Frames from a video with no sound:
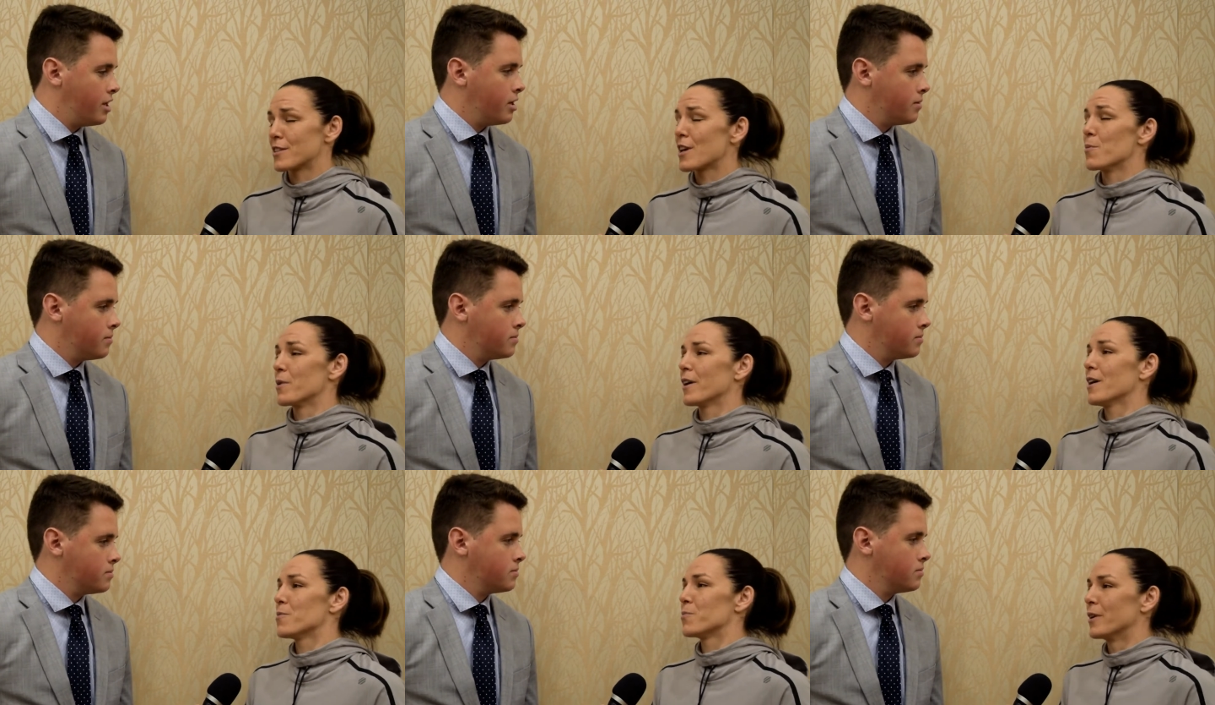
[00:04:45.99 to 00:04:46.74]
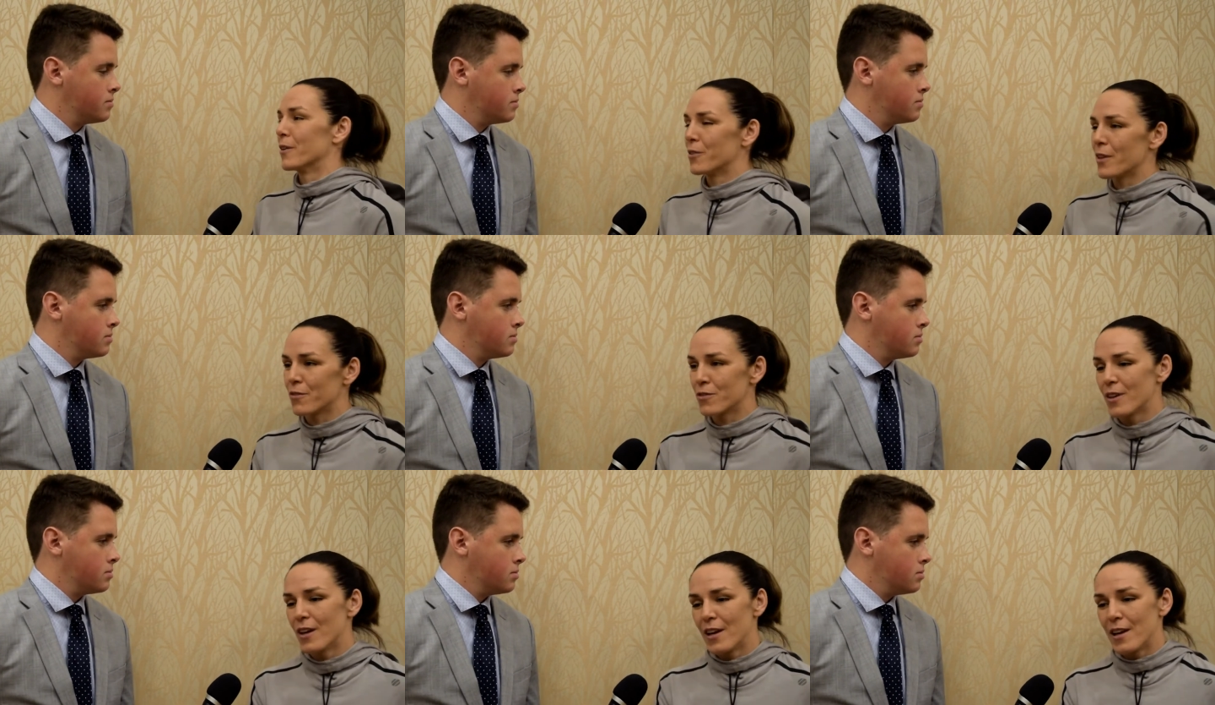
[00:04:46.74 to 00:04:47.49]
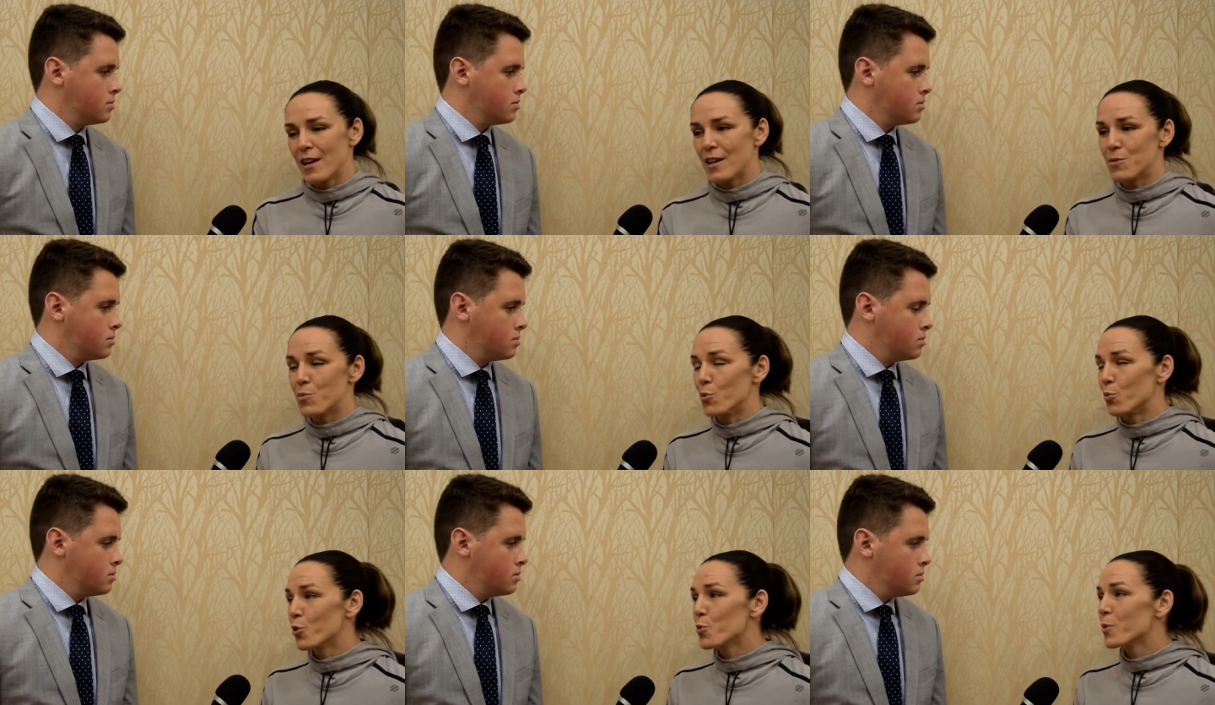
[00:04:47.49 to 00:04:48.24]
Speaker 1: yeah. coming up. You know, that it's
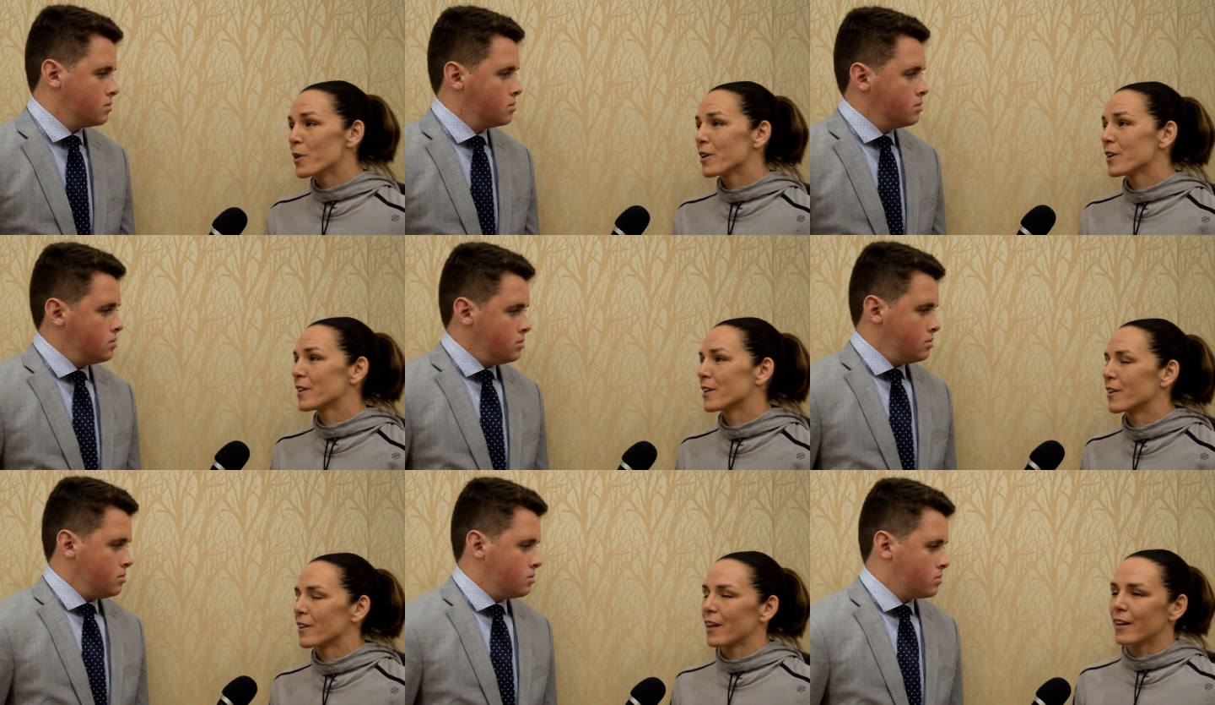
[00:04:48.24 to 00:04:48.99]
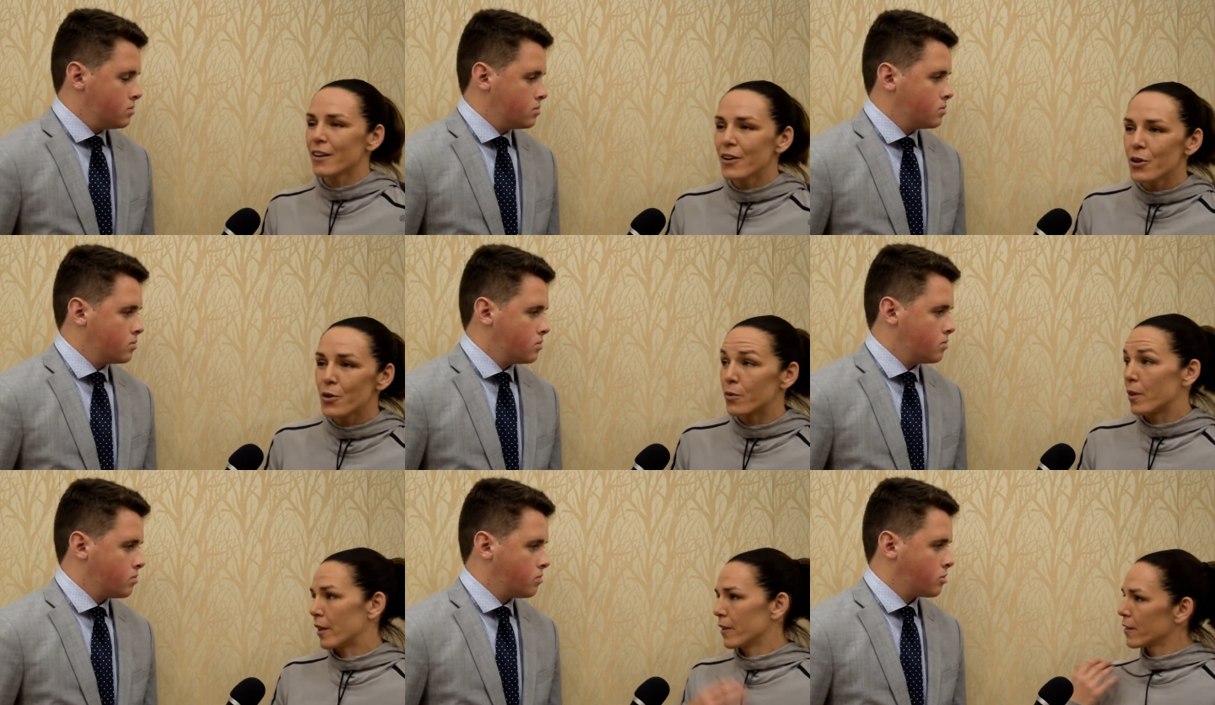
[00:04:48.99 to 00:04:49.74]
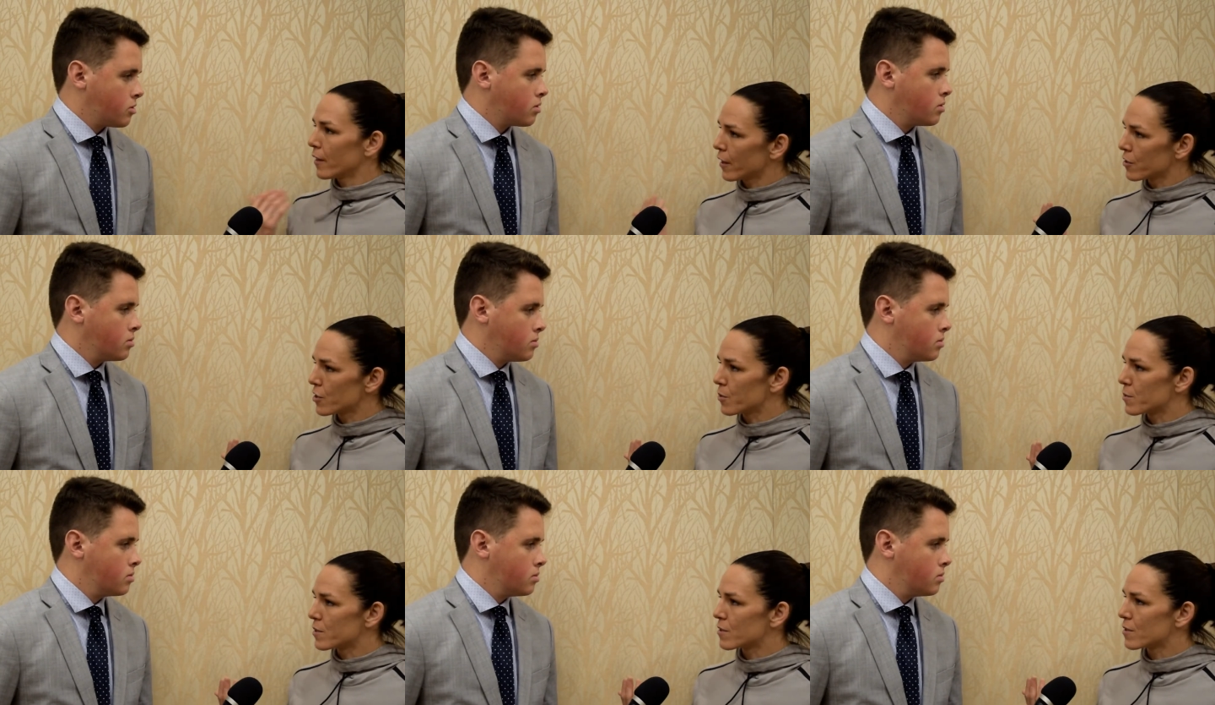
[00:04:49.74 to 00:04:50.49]
been rumored and they're like oh like actually
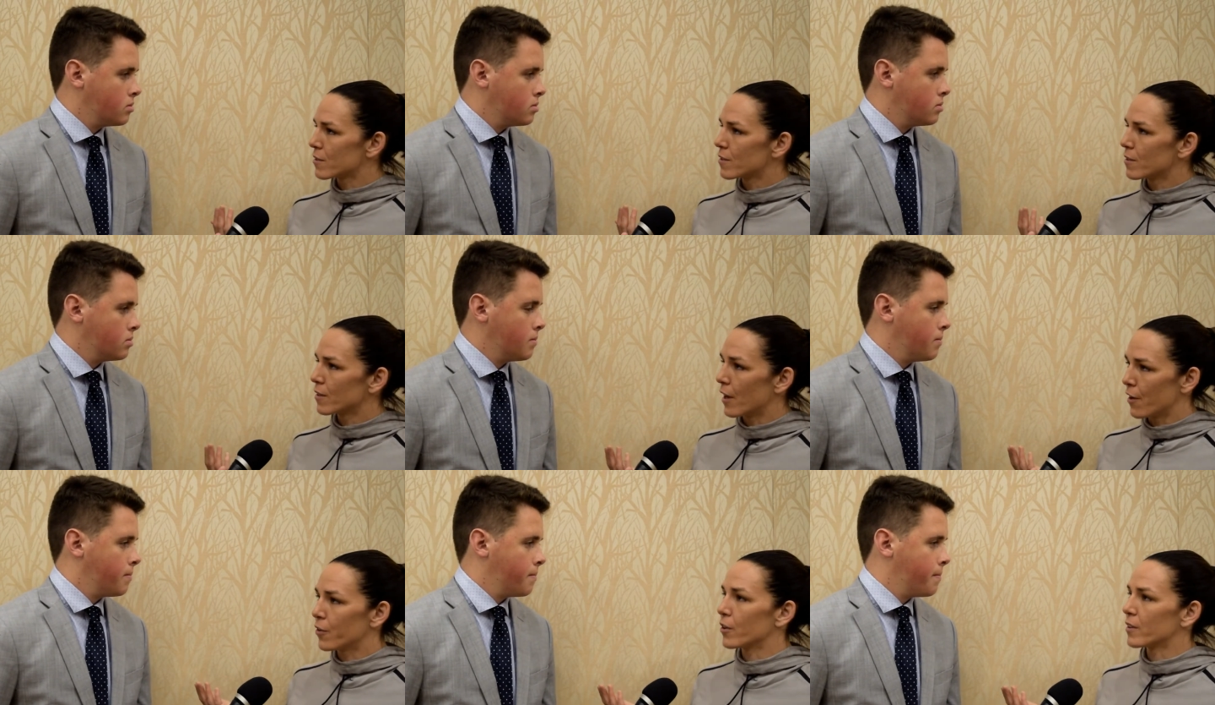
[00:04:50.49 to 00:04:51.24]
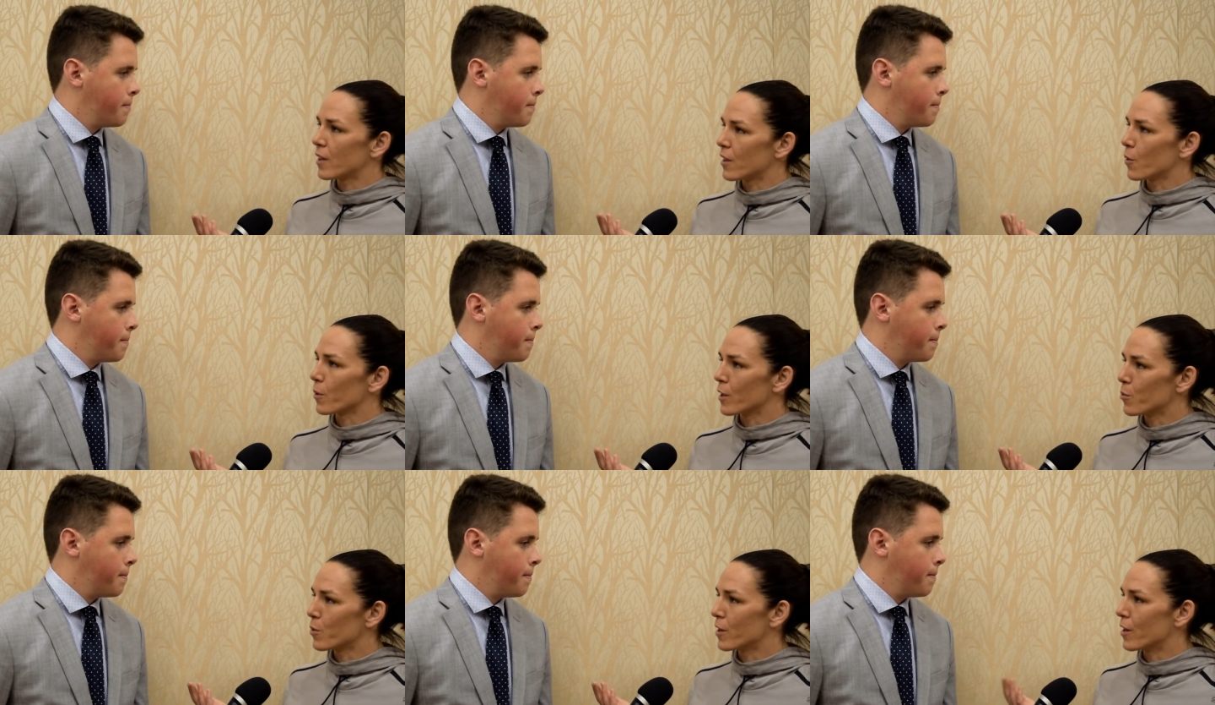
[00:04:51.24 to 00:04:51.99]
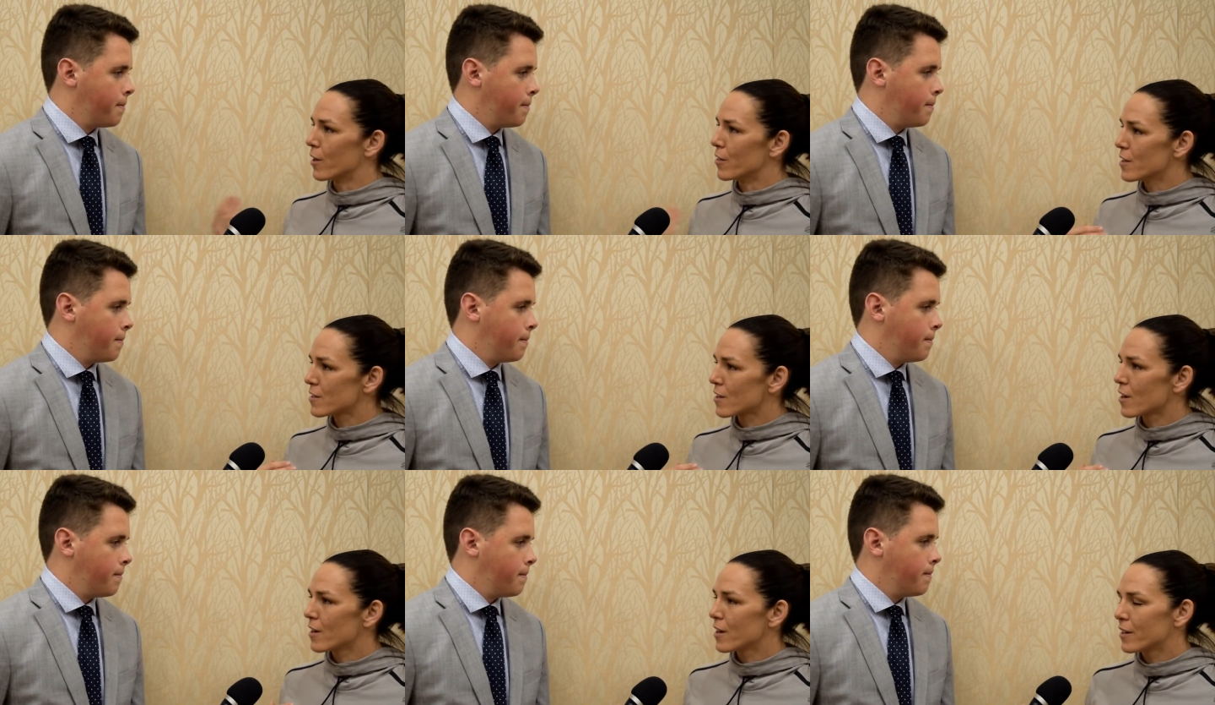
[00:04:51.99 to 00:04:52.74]
was i've heard that they were going to put it on this
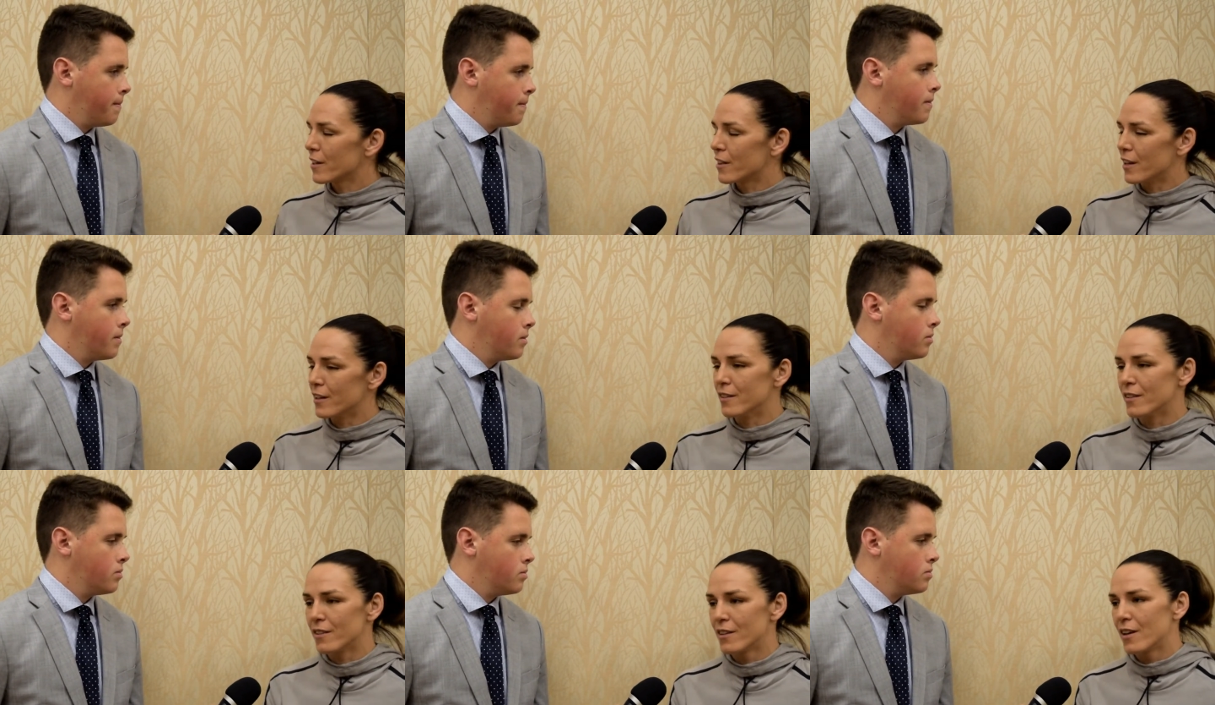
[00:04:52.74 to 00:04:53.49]
card and then